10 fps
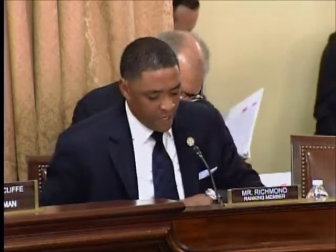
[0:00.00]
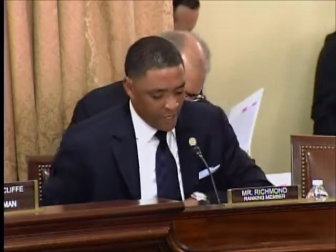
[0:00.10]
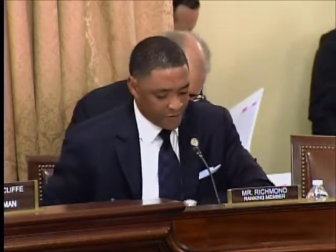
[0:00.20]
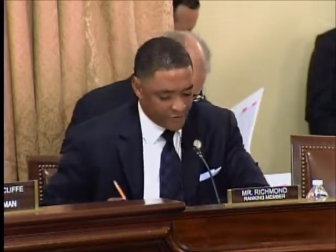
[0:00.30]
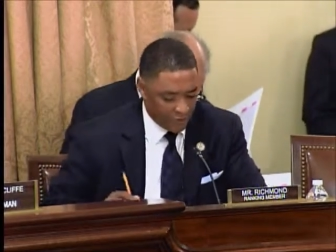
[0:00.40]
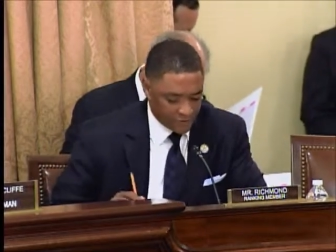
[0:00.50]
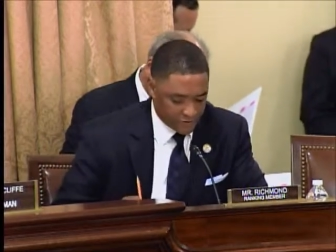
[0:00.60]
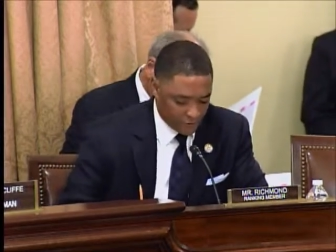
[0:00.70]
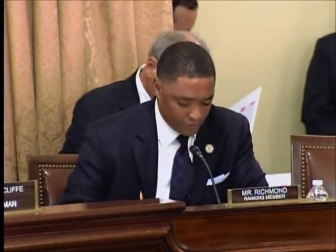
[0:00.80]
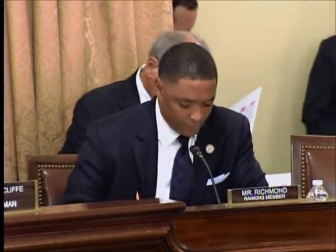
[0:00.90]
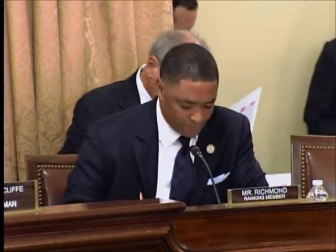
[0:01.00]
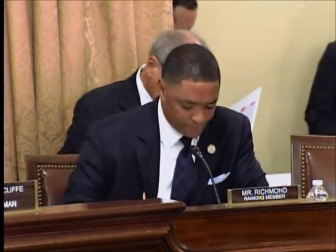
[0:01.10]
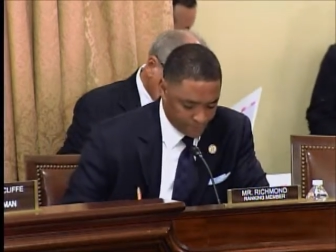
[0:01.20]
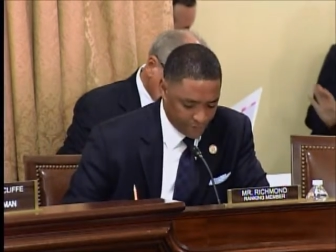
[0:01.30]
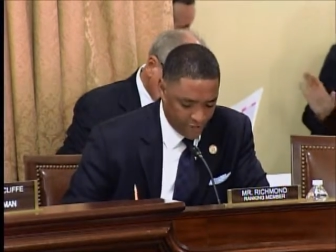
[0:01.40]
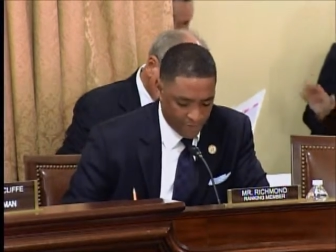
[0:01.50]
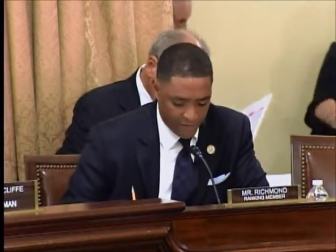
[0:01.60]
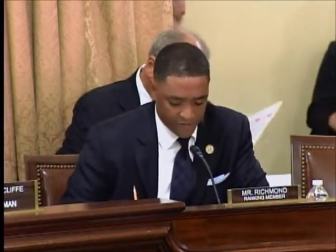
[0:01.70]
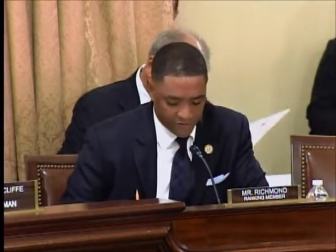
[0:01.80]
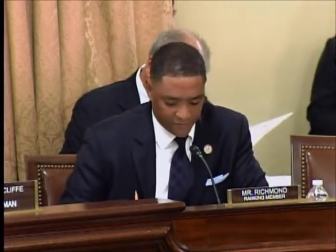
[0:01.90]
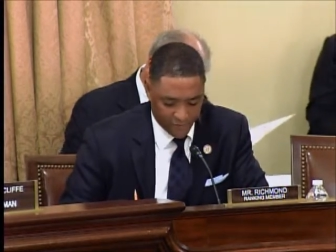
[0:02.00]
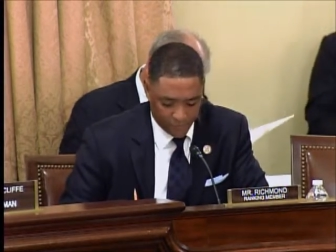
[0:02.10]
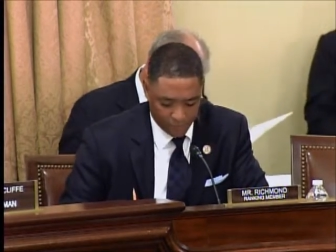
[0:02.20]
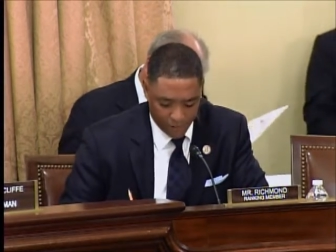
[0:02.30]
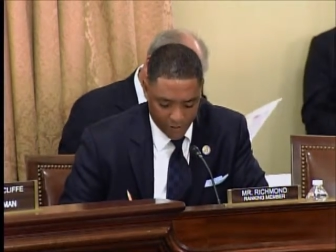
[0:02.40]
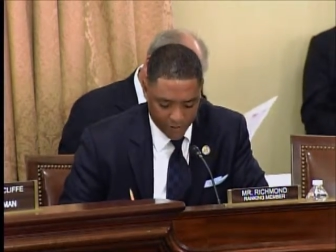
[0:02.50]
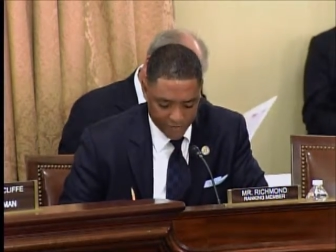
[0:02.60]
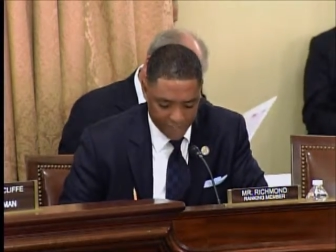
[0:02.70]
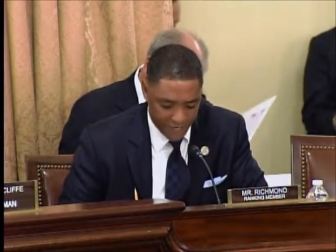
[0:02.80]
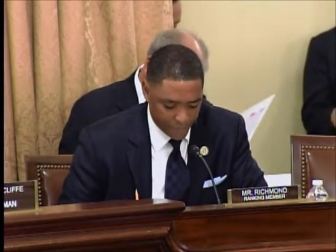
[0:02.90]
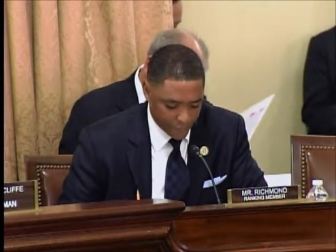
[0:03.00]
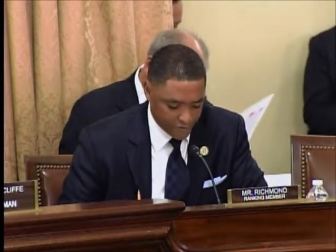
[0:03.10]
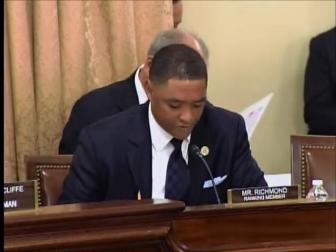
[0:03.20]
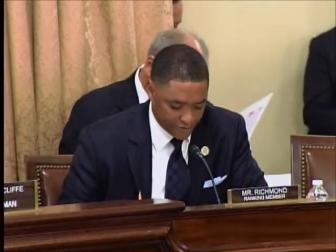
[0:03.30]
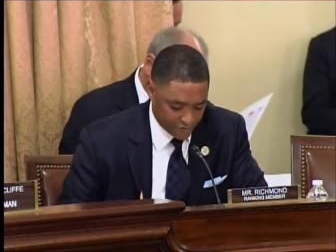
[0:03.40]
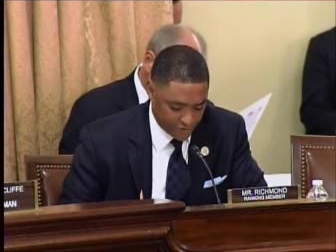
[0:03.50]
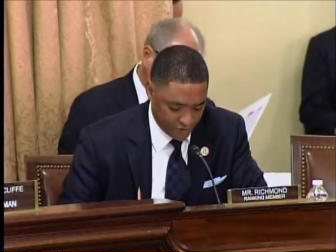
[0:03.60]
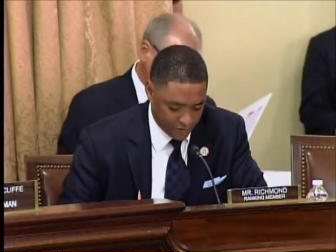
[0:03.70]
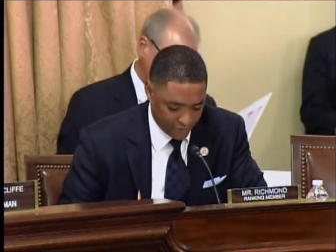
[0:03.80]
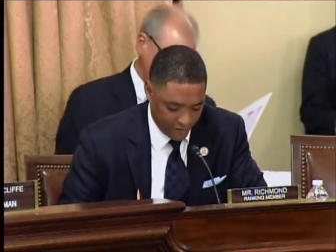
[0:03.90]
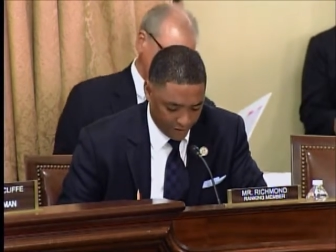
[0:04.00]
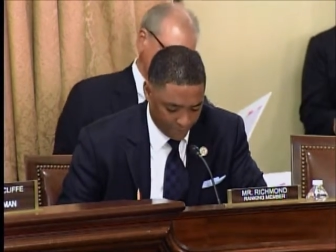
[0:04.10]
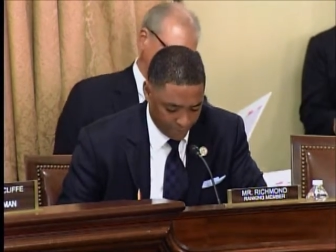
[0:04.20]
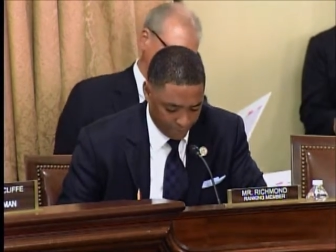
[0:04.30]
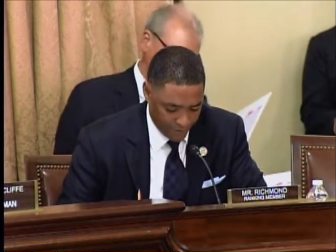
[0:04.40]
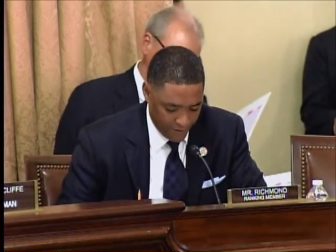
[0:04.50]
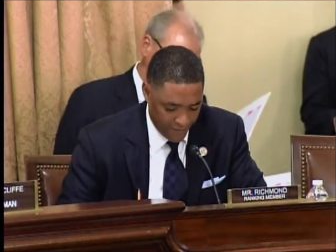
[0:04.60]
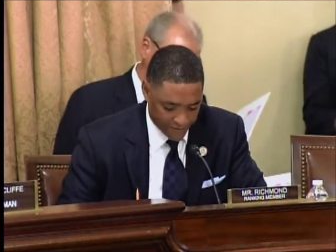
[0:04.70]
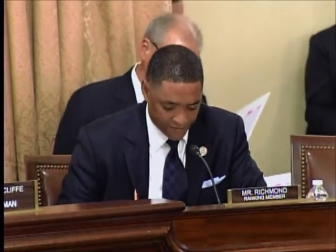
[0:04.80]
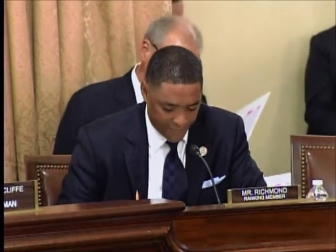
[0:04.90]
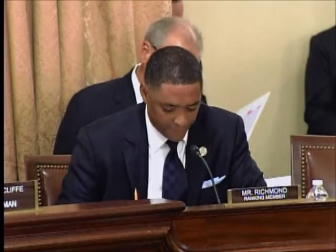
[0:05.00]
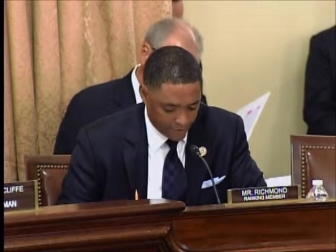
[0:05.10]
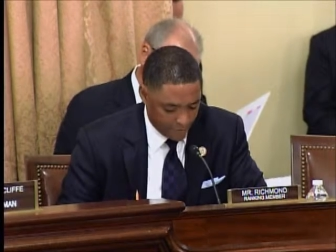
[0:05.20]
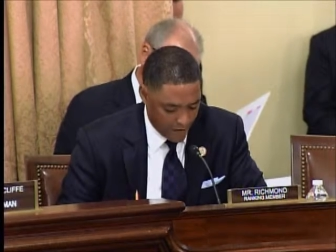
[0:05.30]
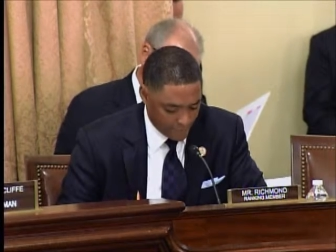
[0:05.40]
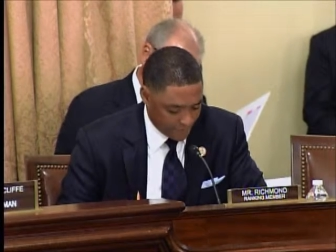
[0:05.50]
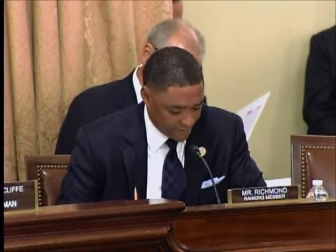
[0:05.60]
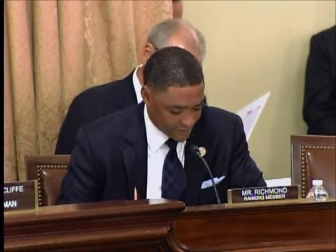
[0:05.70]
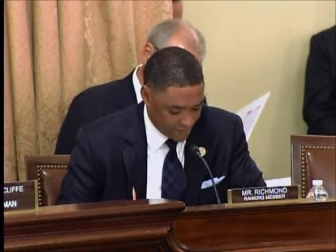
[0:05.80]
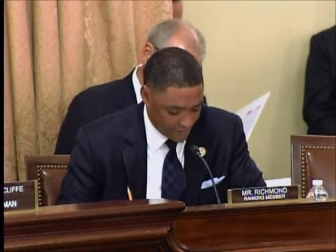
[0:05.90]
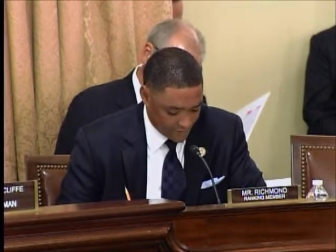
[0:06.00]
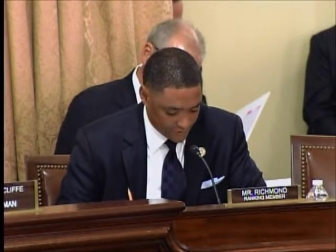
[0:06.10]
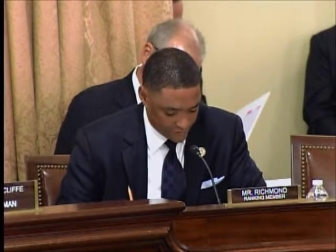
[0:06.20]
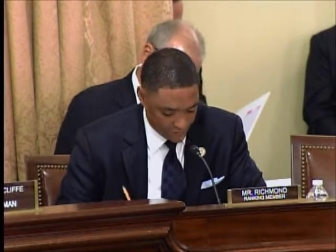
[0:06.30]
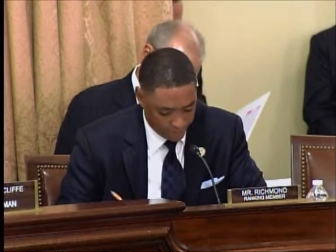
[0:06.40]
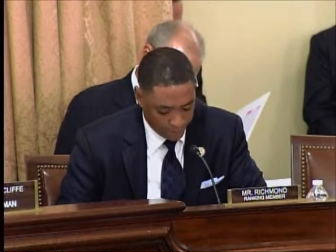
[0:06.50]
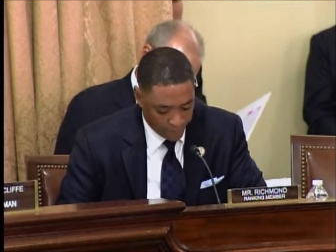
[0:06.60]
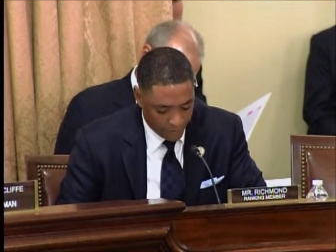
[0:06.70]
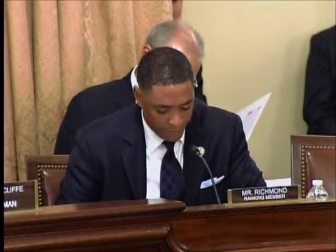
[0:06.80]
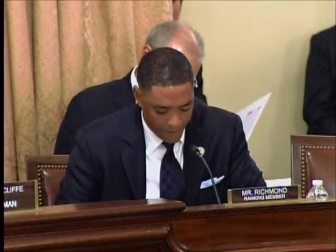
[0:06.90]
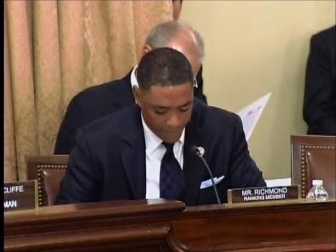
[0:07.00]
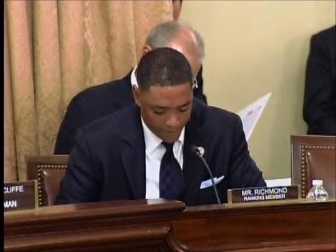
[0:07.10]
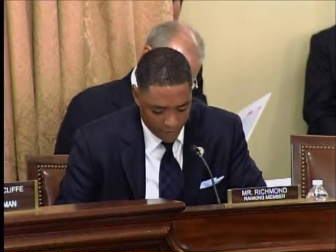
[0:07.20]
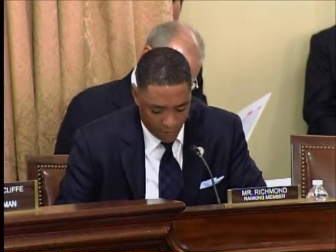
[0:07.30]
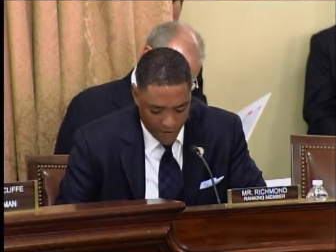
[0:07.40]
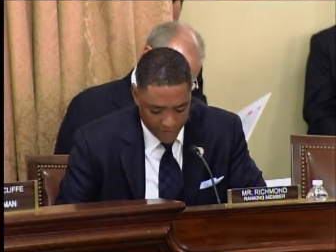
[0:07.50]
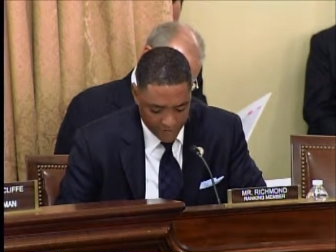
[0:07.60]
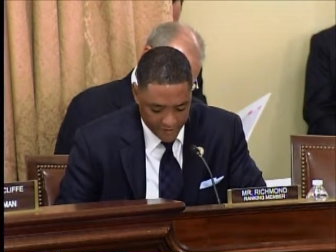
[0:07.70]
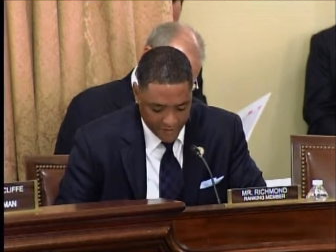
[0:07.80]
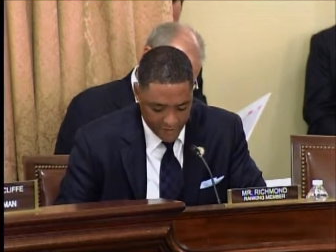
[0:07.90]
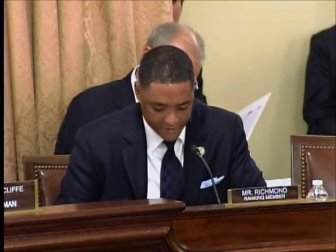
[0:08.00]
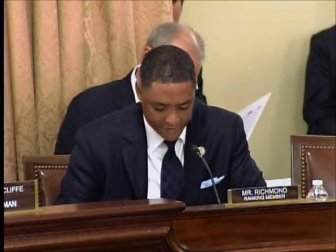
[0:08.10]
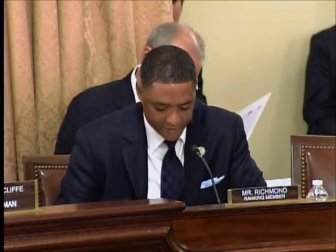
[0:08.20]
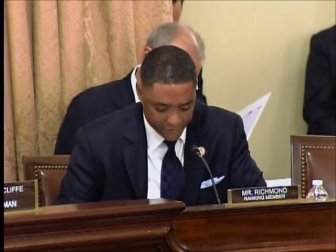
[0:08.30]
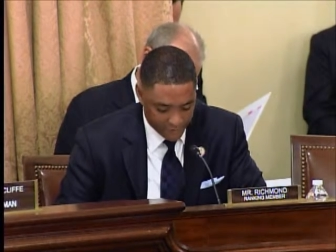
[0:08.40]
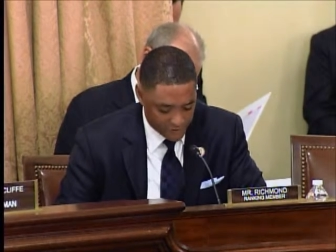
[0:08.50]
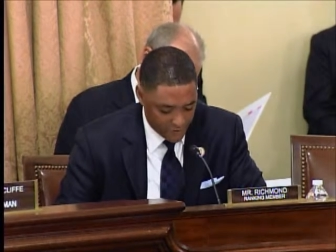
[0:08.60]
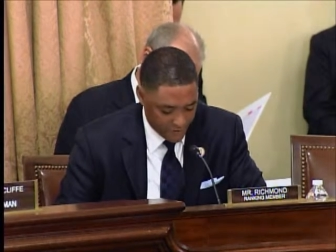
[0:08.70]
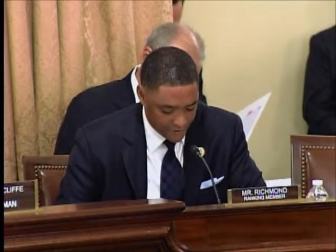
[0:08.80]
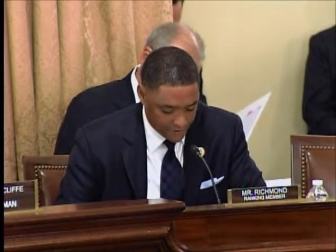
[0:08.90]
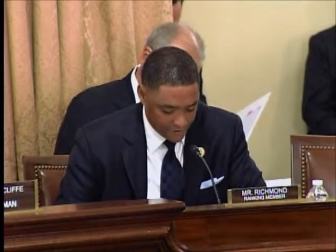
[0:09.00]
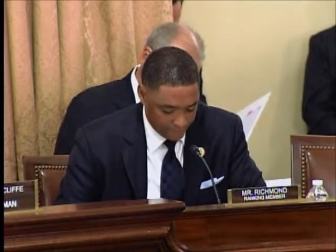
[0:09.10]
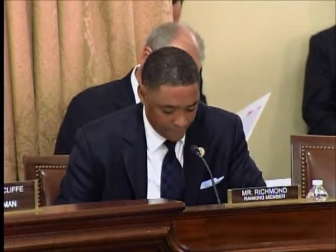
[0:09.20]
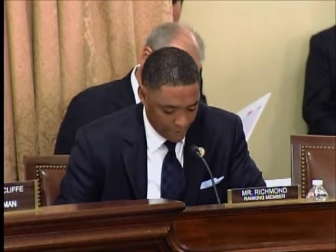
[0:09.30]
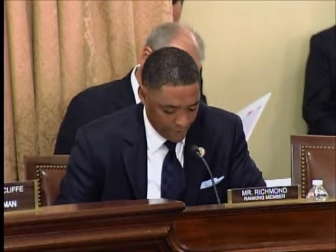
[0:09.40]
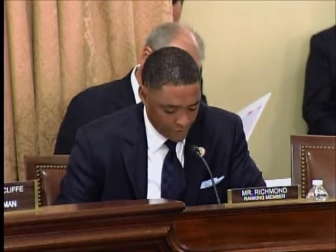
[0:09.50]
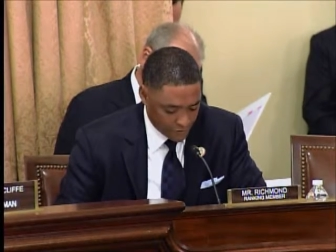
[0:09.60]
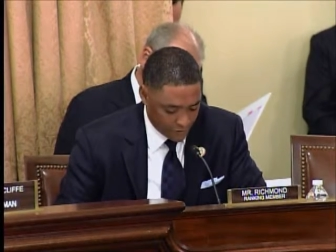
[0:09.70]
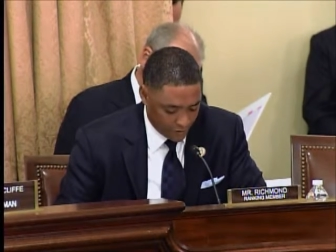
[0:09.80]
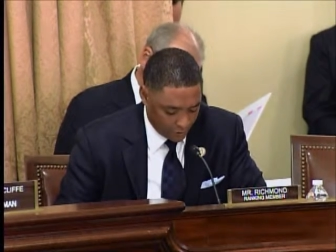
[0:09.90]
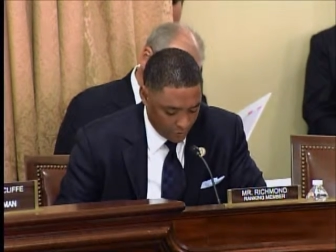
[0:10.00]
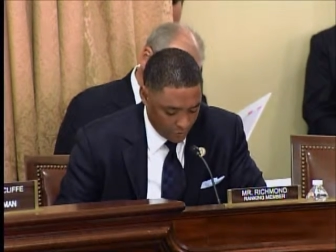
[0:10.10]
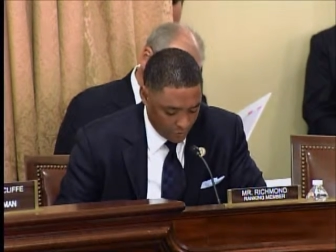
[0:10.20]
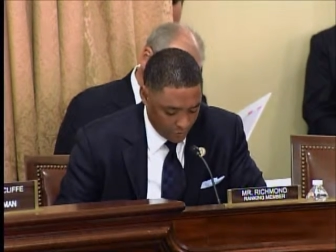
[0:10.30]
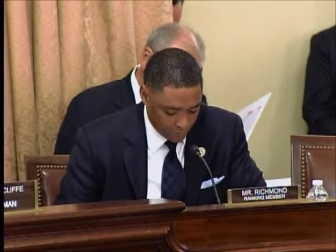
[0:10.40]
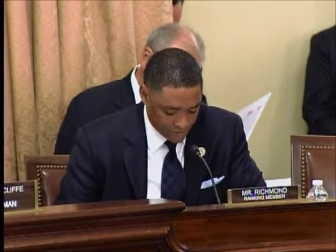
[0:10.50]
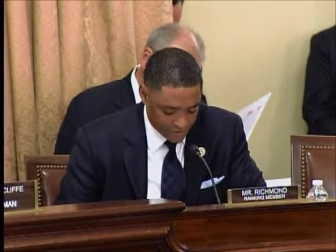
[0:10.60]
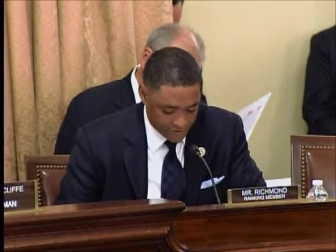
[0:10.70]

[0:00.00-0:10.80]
It is also a major Federal player in cyber research and development and cybercrime investigations. My bill requires that contents of the strategy to include the